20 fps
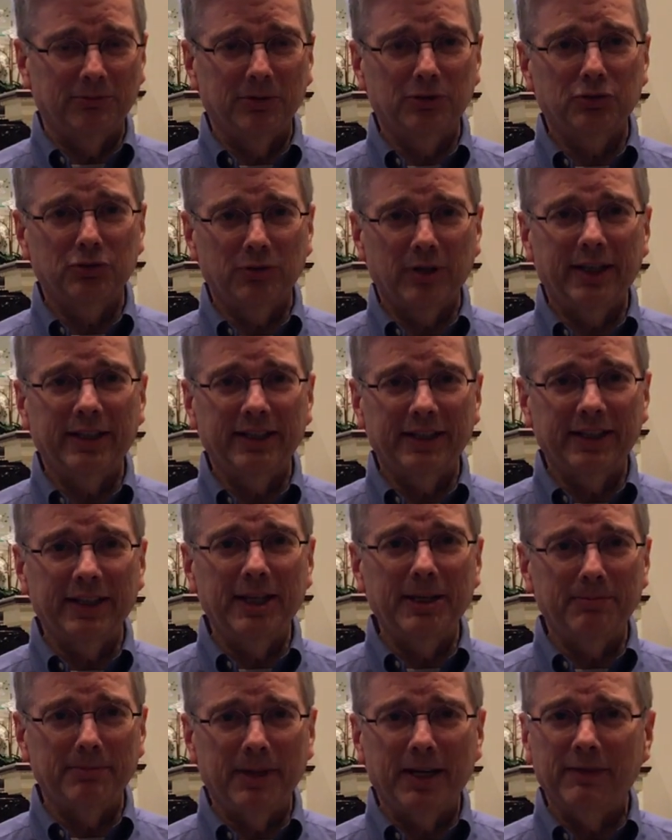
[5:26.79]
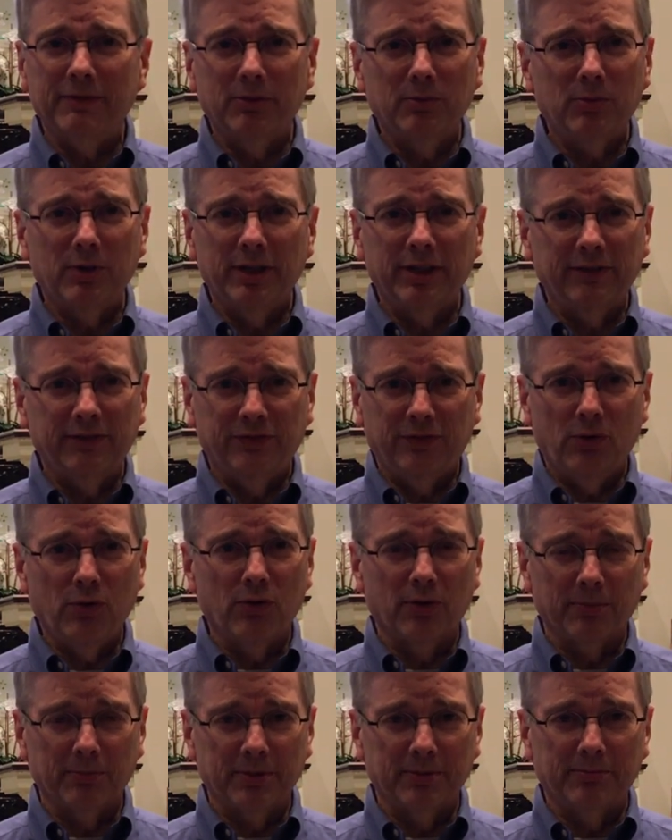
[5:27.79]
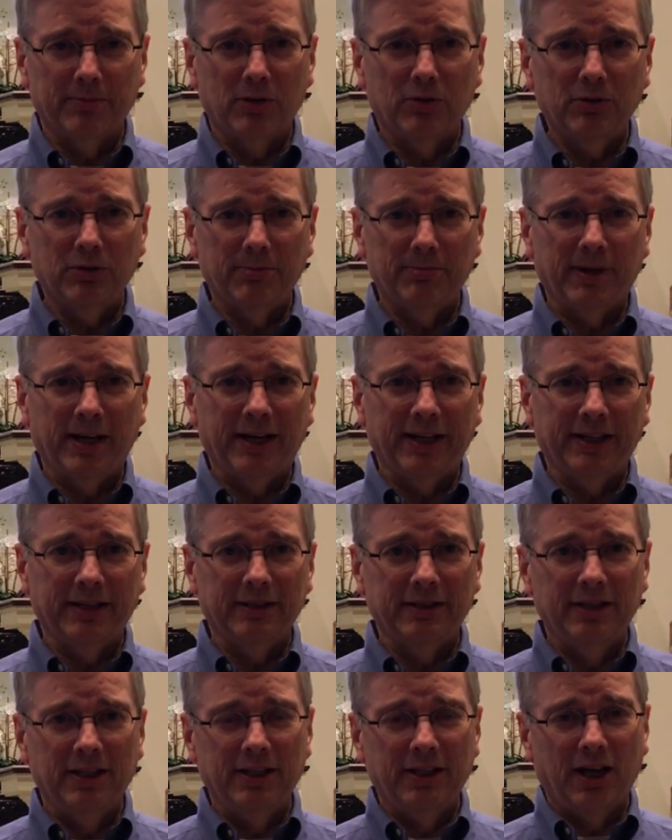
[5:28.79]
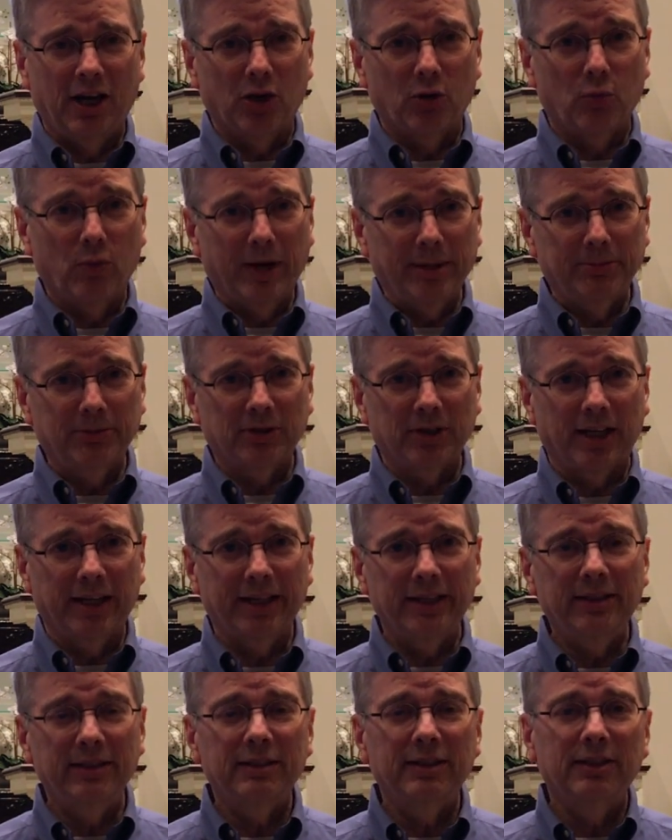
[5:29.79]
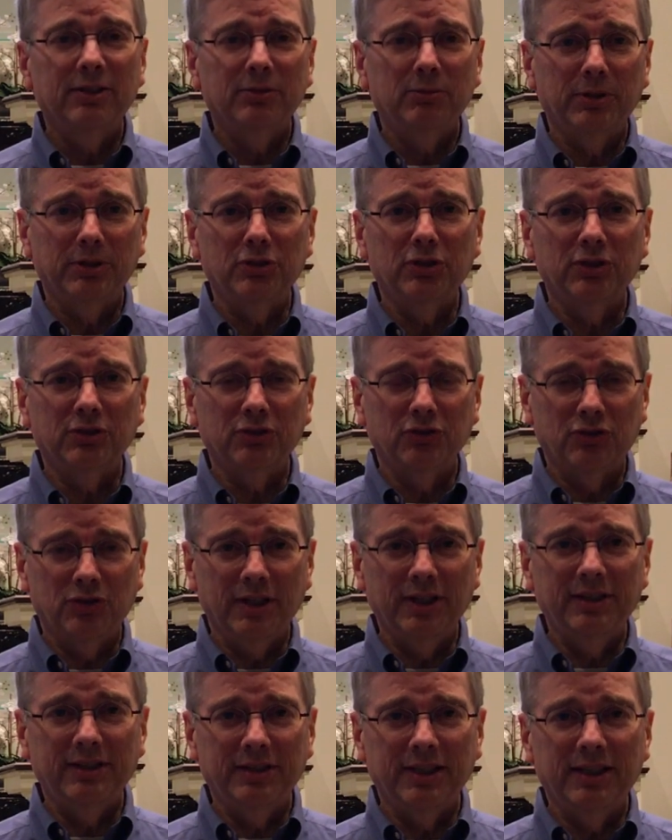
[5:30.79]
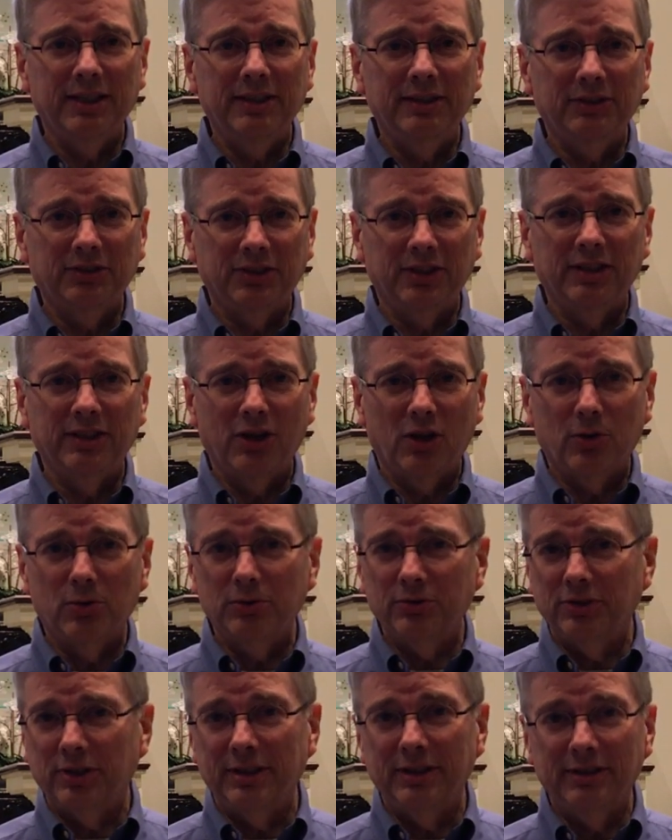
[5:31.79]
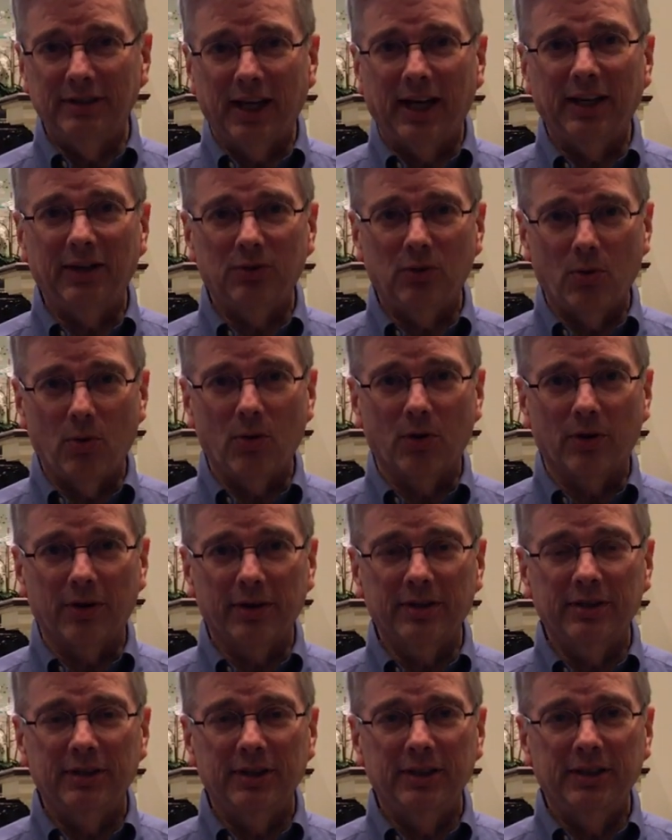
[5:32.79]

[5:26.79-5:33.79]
We'll try to keep everyone informed, both by our website, which is gtcoc.org.